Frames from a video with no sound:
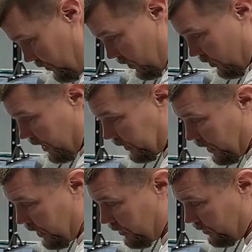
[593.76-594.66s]
right
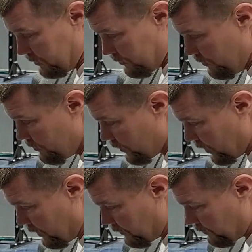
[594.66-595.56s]
there,
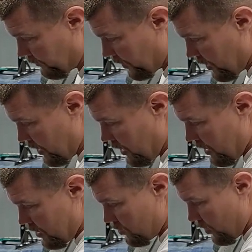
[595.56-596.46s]

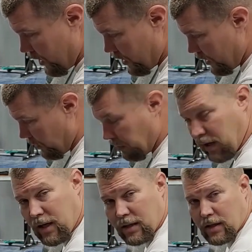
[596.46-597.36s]
where a
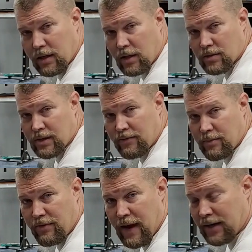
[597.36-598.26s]
plug goes in from
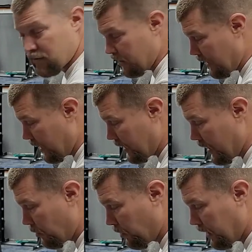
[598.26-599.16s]
the factory, it
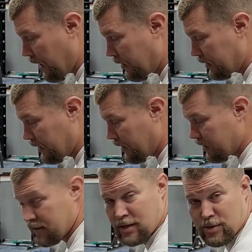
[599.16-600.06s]
had a plug outlet there
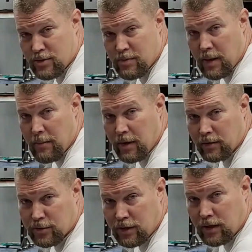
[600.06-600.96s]
because this used to be a
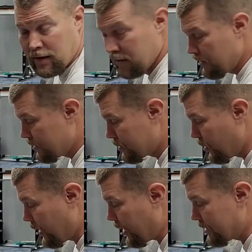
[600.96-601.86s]
milk truck. So
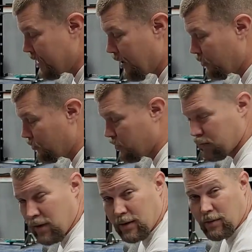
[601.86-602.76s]
I guess that would
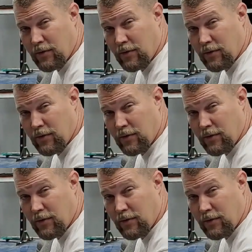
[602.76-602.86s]
run the